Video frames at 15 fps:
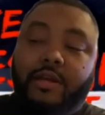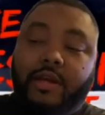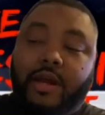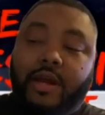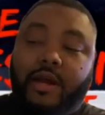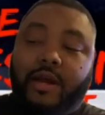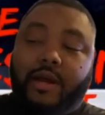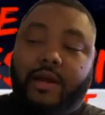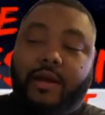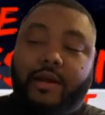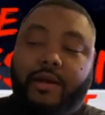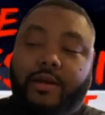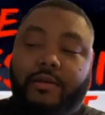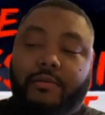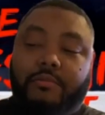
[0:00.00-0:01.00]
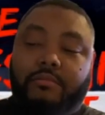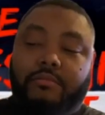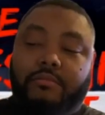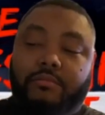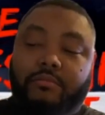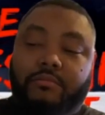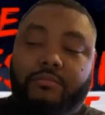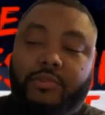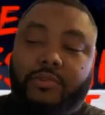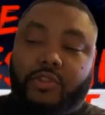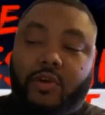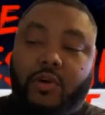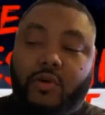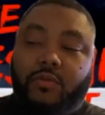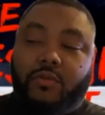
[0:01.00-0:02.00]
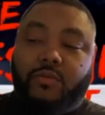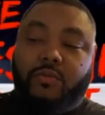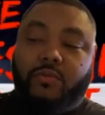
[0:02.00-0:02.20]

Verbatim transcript: Uh, so